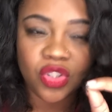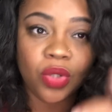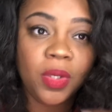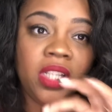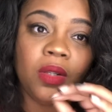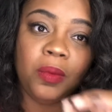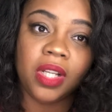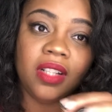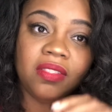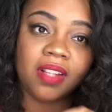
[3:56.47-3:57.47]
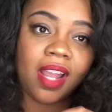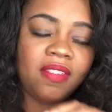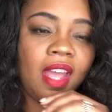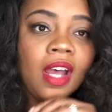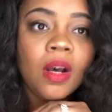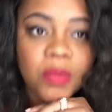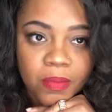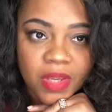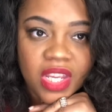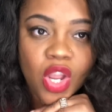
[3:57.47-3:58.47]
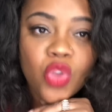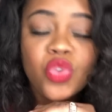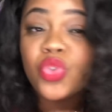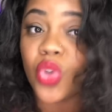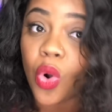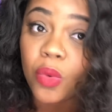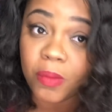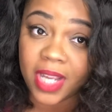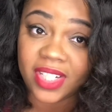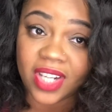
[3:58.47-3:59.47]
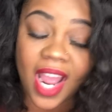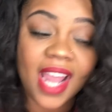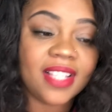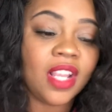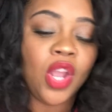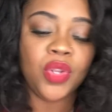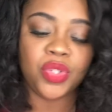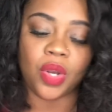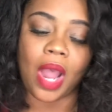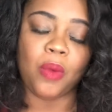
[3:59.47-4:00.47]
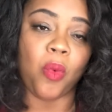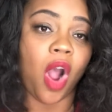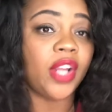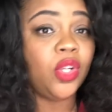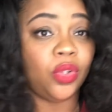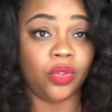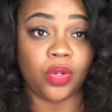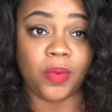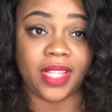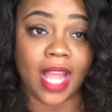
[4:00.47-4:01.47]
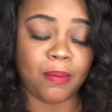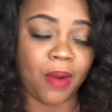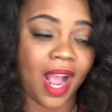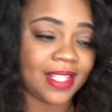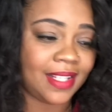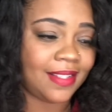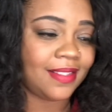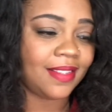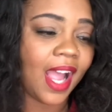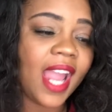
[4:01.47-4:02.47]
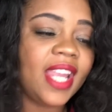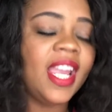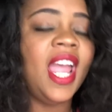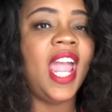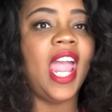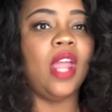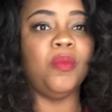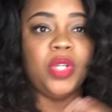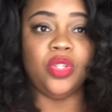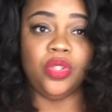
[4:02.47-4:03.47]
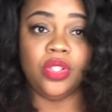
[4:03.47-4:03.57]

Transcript: doing the Wheel of Life helped me so much, guys. So I walk you through what that process is like. And when you